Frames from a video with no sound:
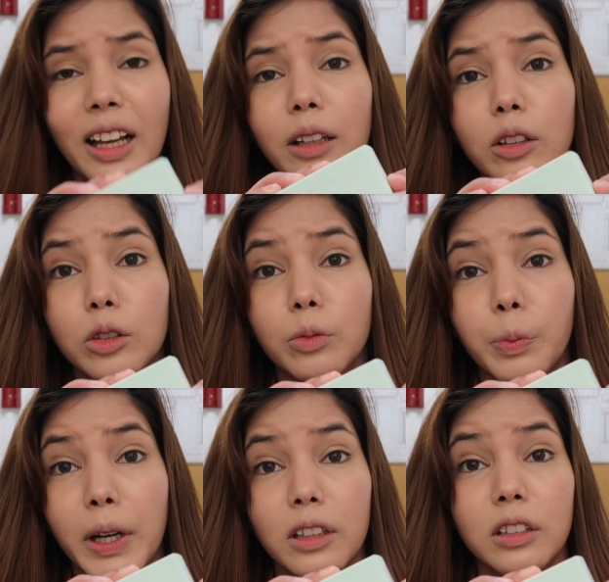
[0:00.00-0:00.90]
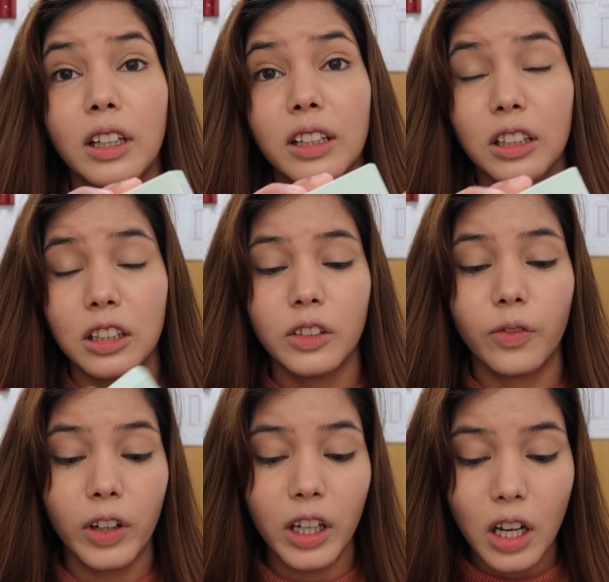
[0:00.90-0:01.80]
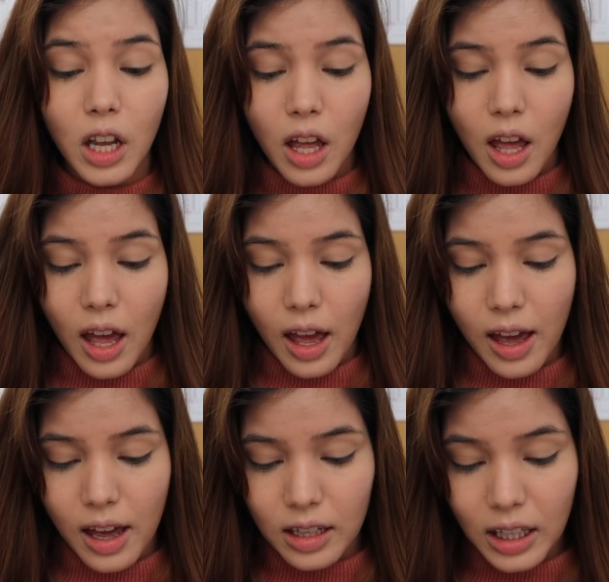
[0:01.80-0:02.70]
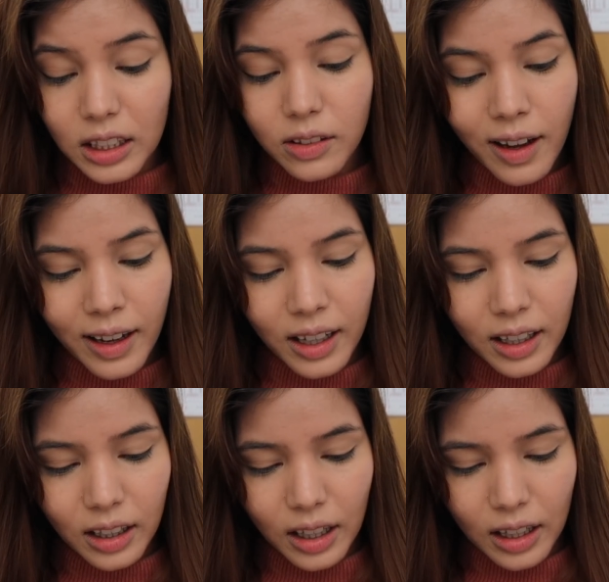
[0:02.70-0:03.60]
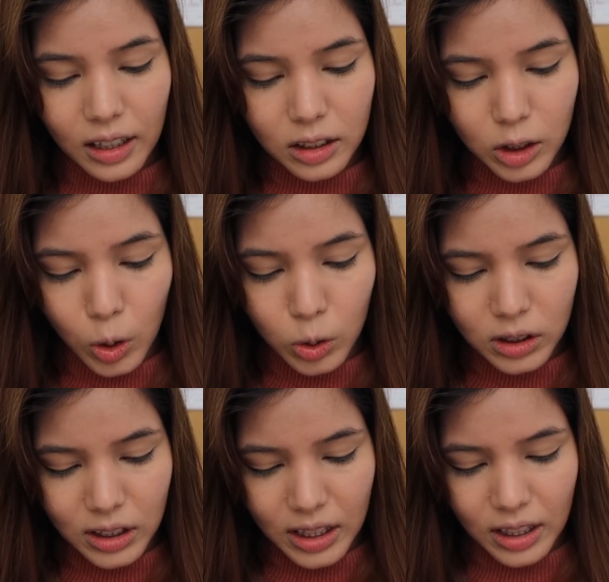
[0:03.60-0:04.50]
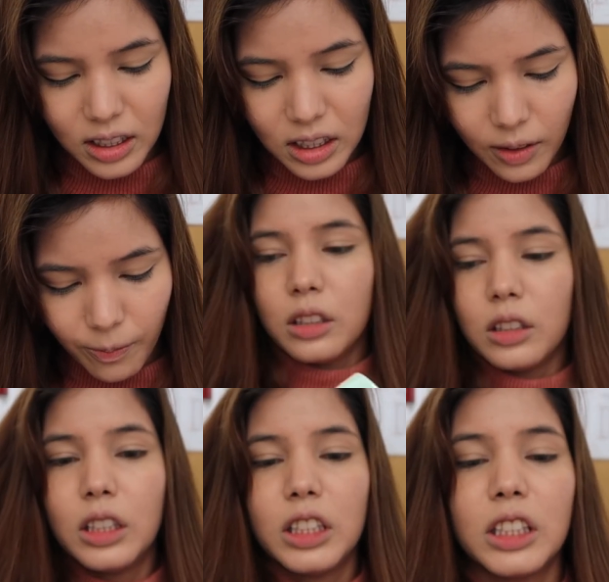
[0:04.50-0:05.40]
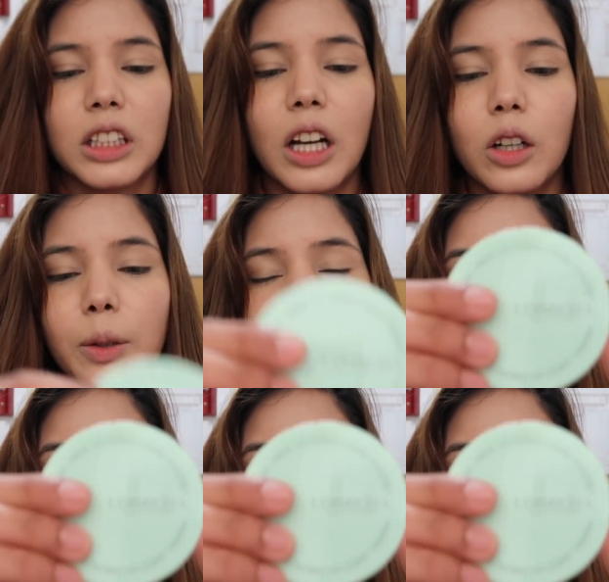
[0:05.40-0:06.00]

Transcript: like better than Innisfree, and that's why I chose this. This is how the